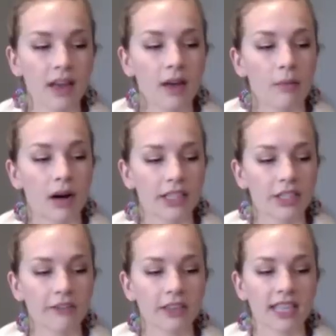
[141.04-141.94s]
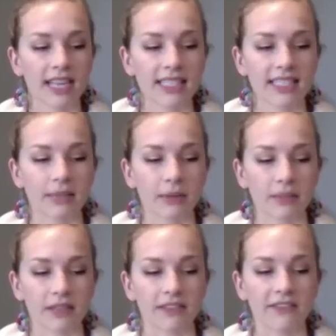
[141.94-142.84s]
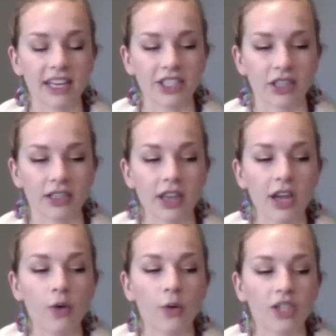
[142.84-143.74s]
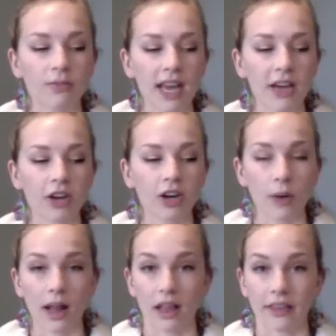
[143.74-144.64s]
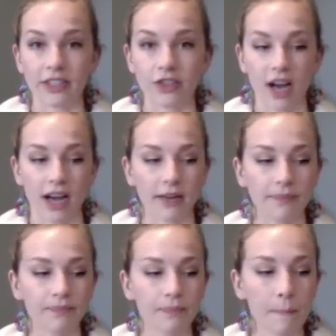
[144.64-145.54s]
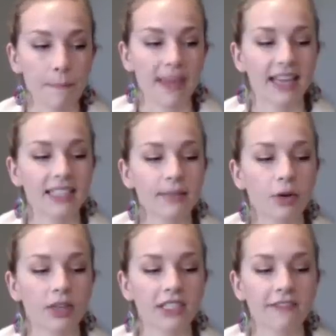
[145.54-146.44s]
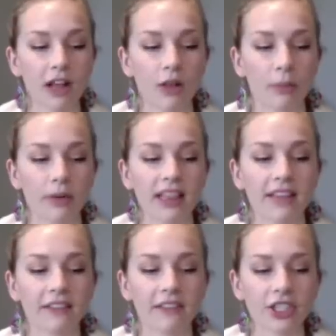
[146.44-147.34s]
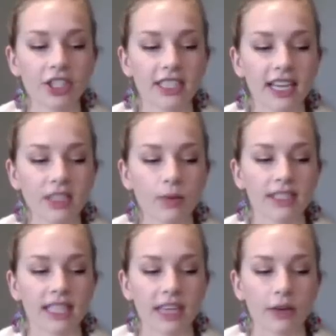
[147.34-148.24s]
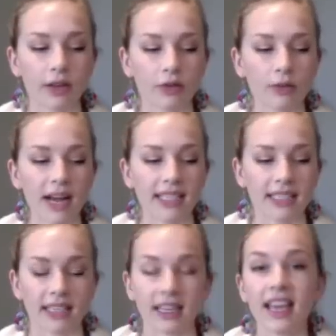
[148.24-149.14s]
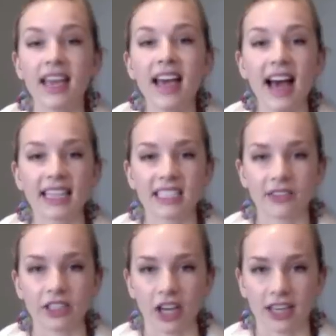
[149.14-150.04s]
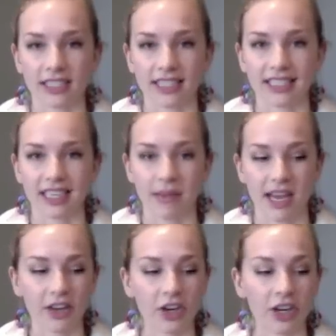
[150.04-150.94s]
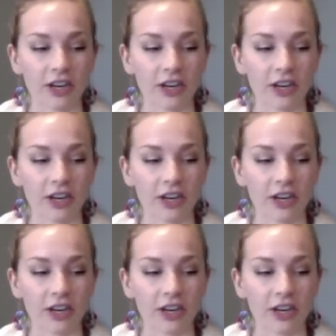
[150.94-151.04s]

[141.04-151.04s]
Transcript: Monitor for signs and symptoms of infection, which may occur while on this drug. It is important to follow up with liver function tests while taking erythromycin, as liver toxicity may occur.